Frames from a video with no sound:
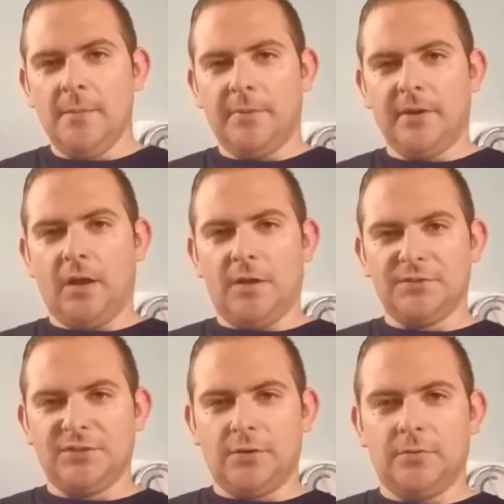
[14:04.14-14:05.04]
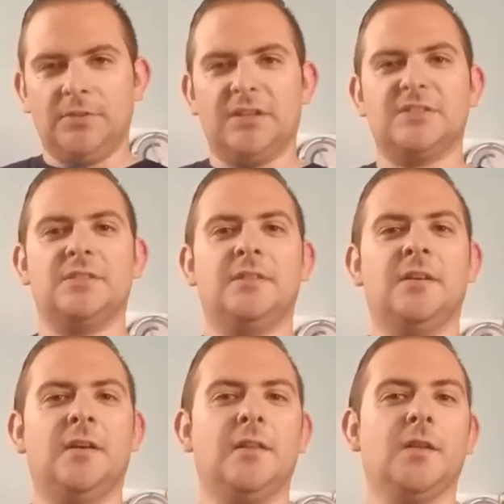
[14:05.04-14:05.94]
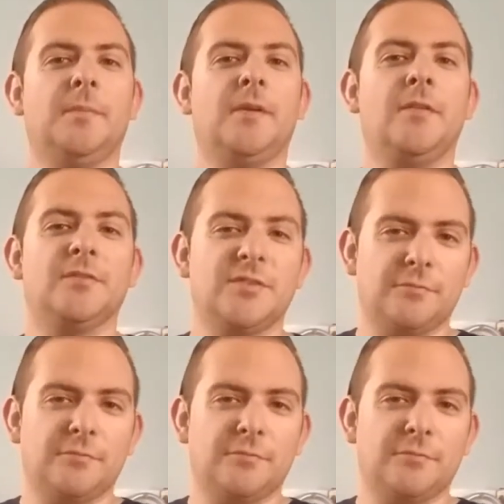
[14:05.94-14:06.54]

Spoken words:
but it also does a little bit of those